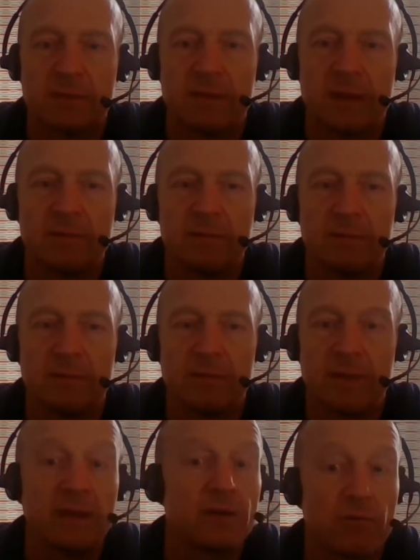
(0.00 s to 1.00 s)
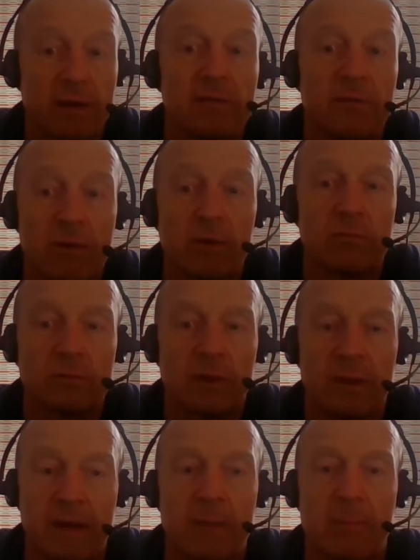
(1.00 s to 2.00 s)
then they create their own
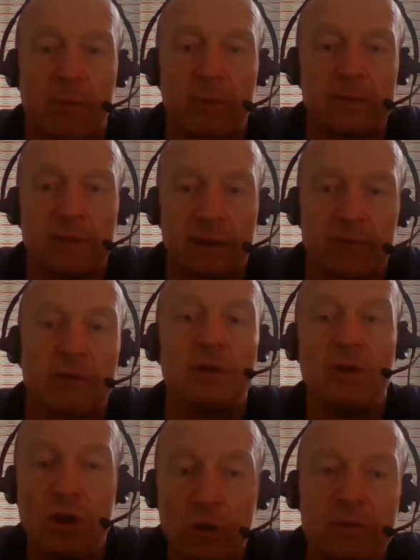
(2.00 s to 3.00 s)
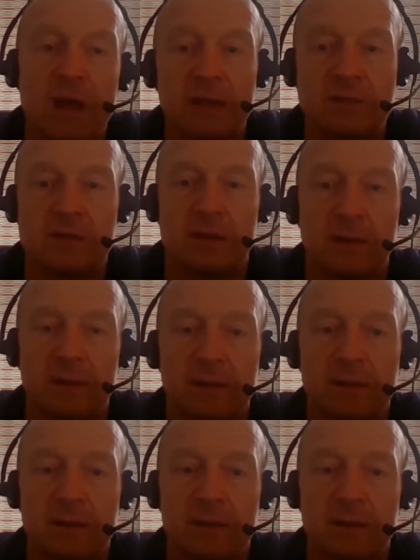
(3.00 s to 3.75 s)
at that point. They create new data.